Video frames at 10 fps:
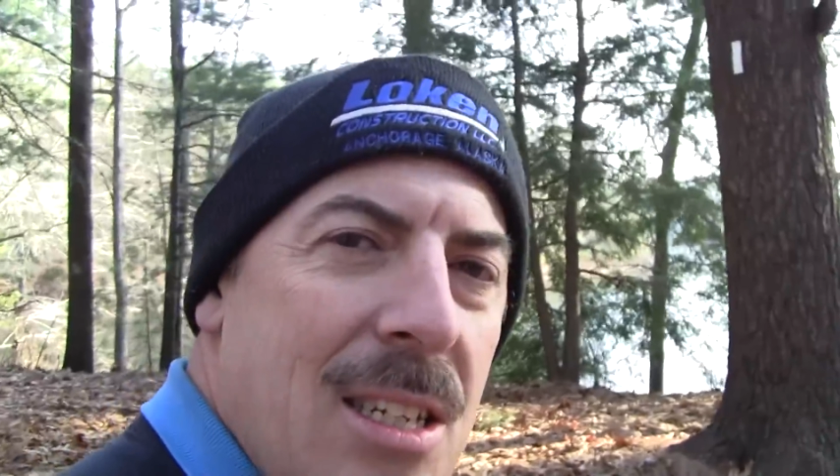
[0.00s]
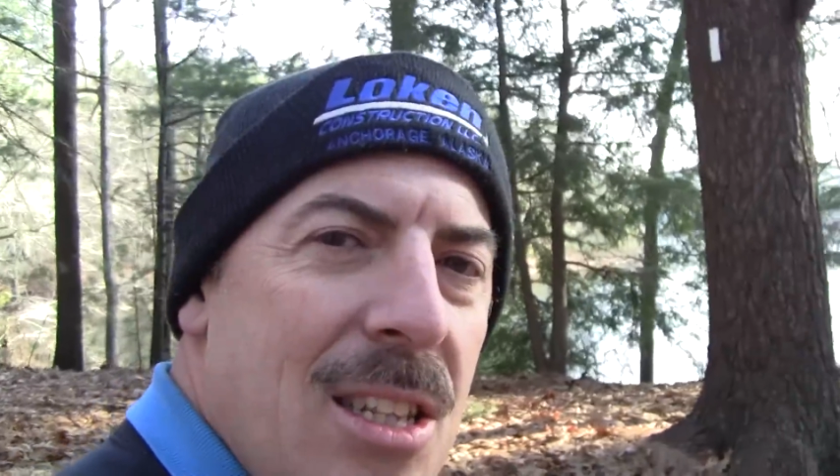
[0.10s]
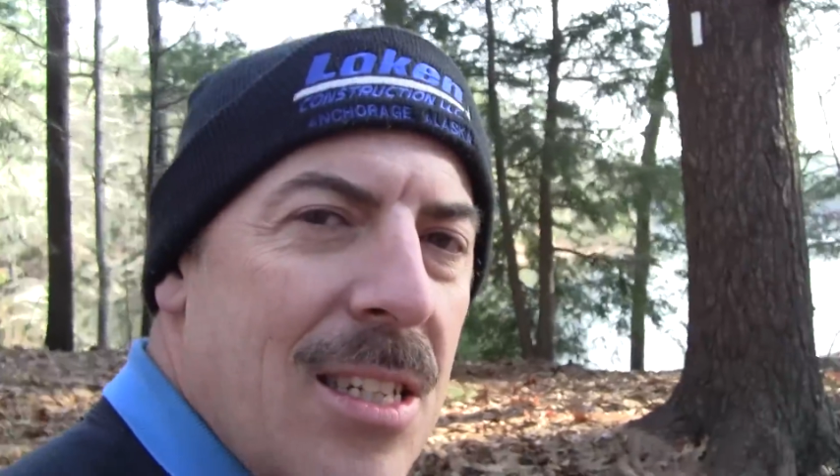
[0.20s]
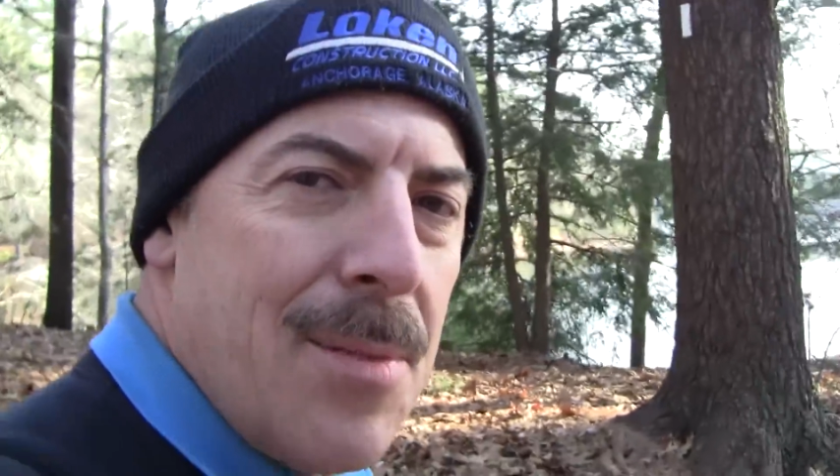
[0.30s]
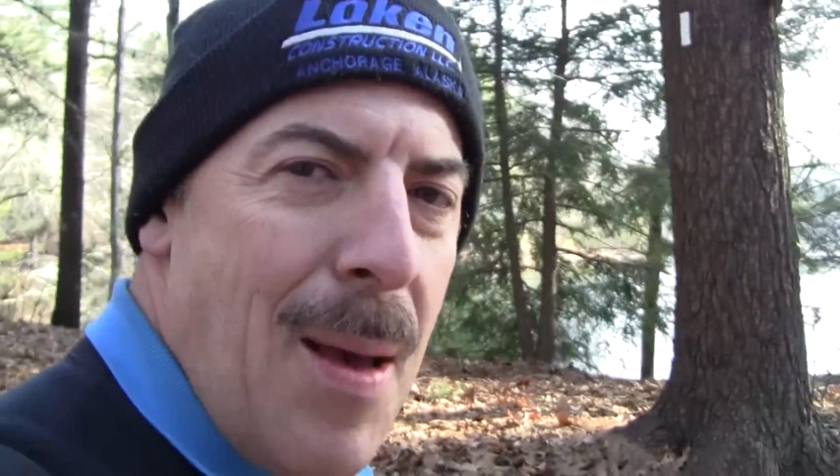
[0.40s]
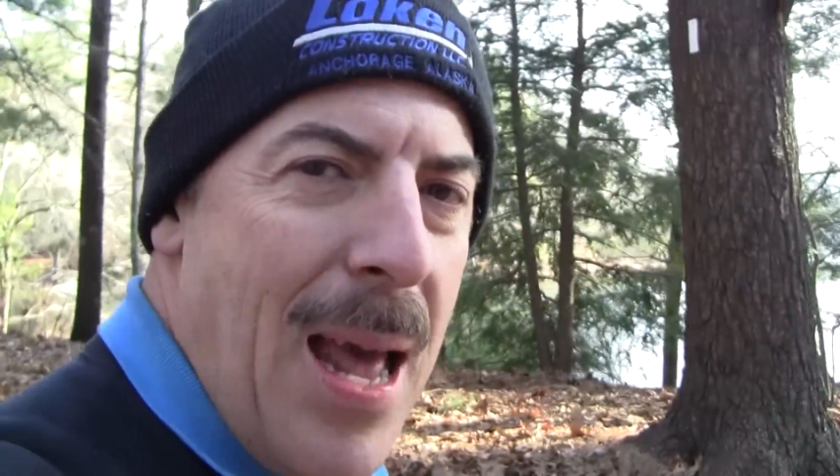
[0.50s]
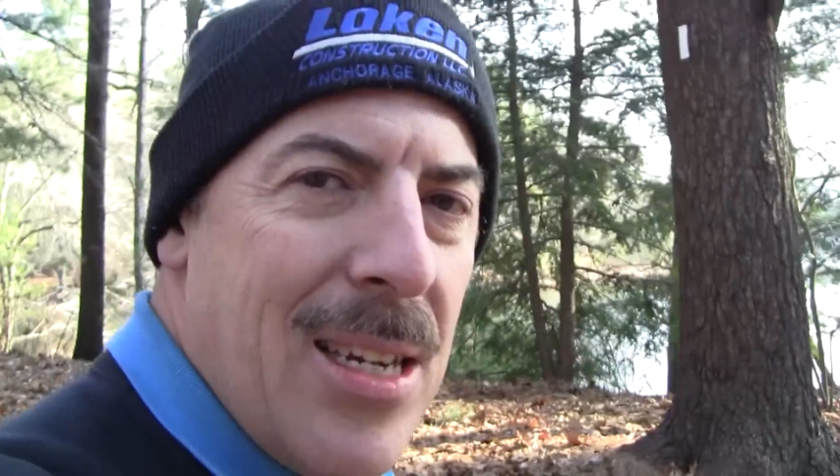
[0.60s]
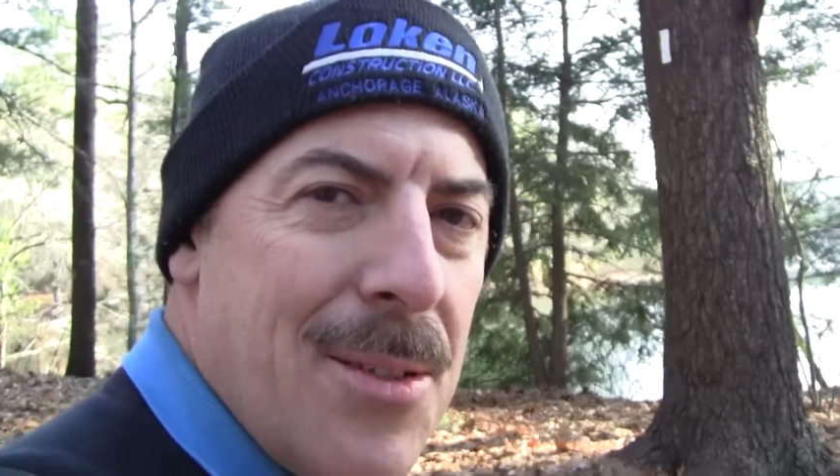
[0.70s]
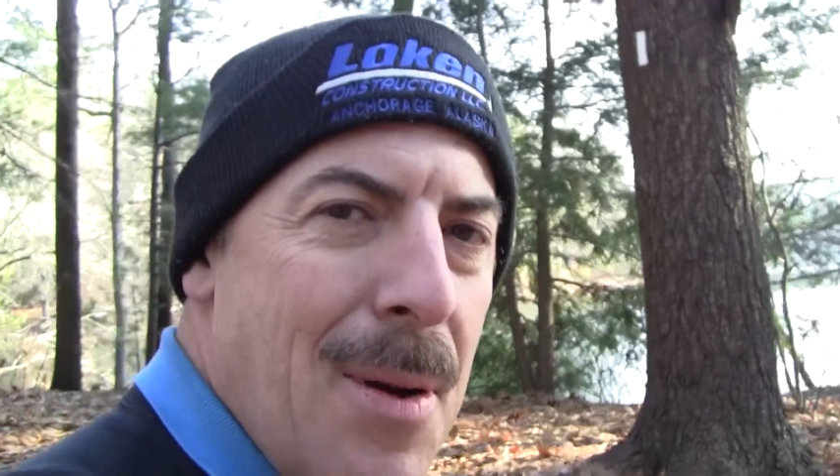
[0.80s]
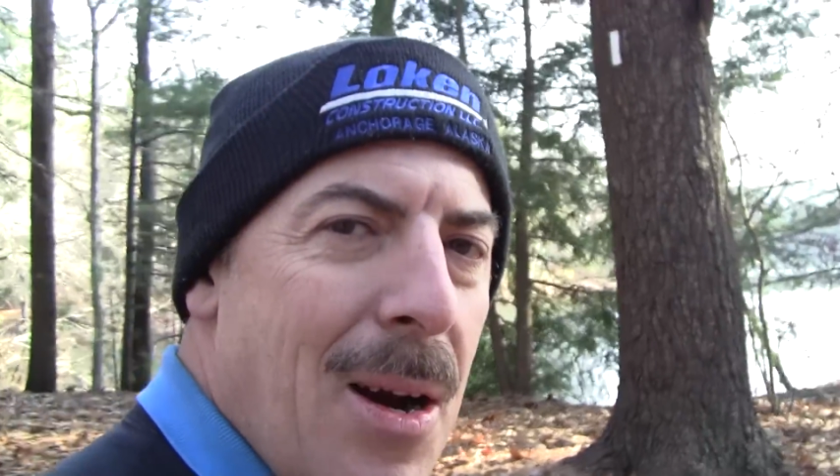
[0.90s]
to the
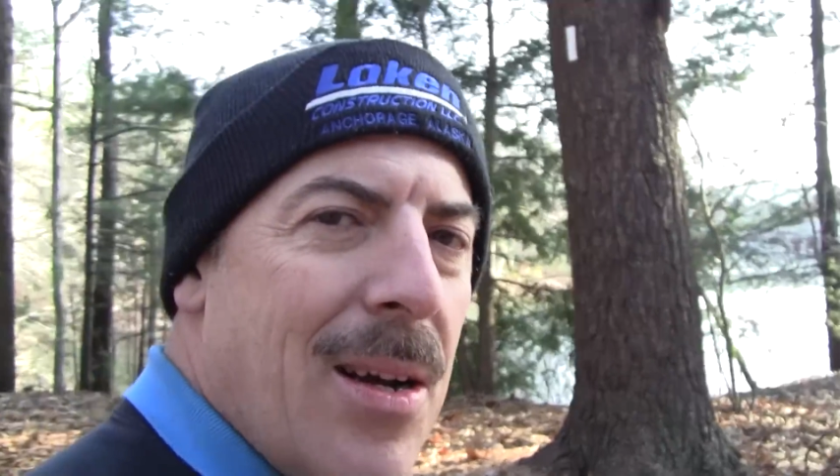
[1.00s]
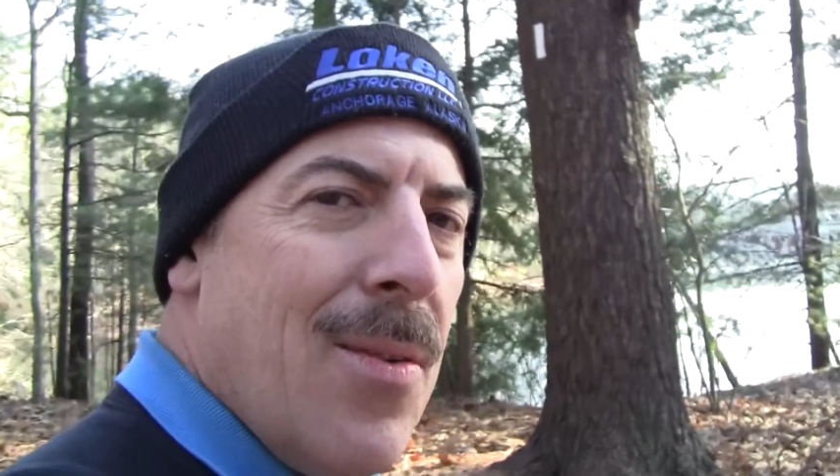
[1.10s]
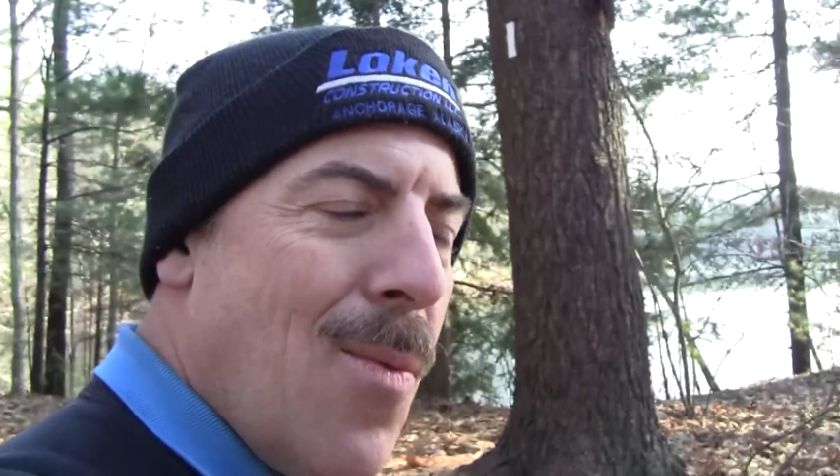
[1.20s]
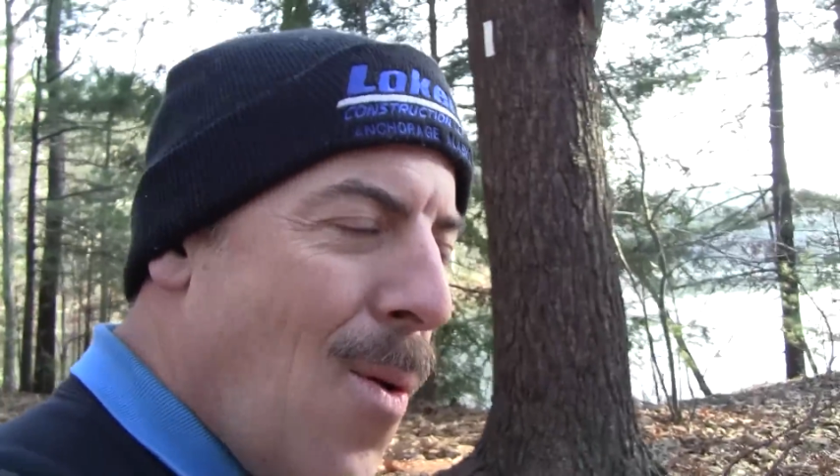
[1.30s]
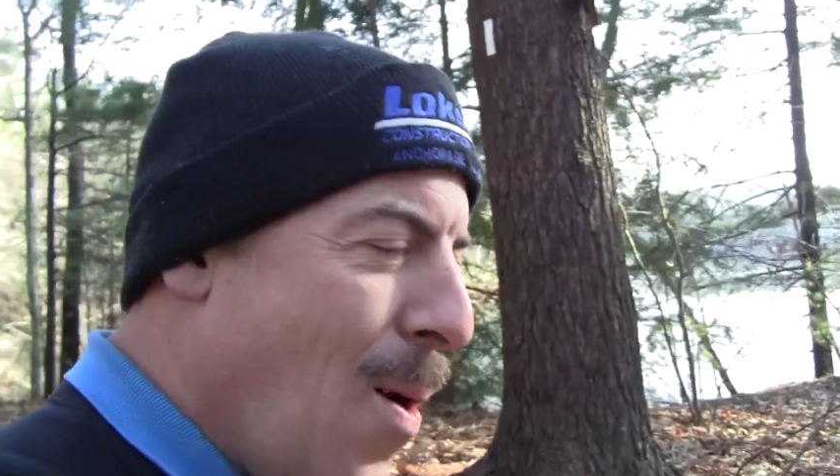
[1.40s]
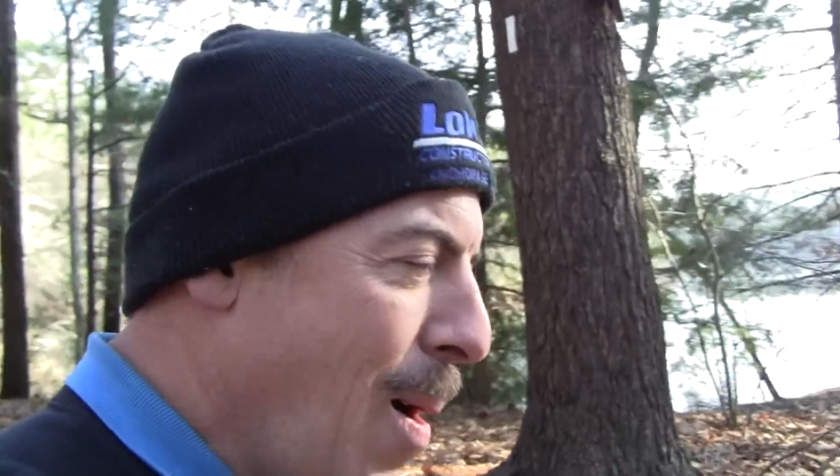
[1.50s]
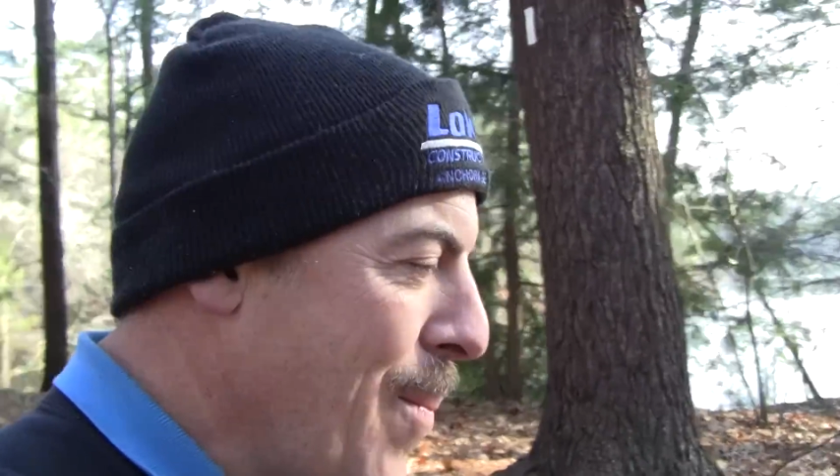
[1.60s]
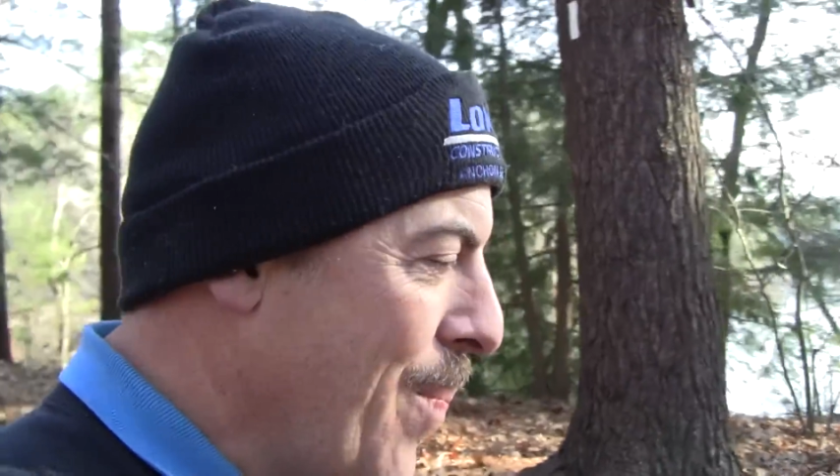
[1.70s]
Spanish-American War.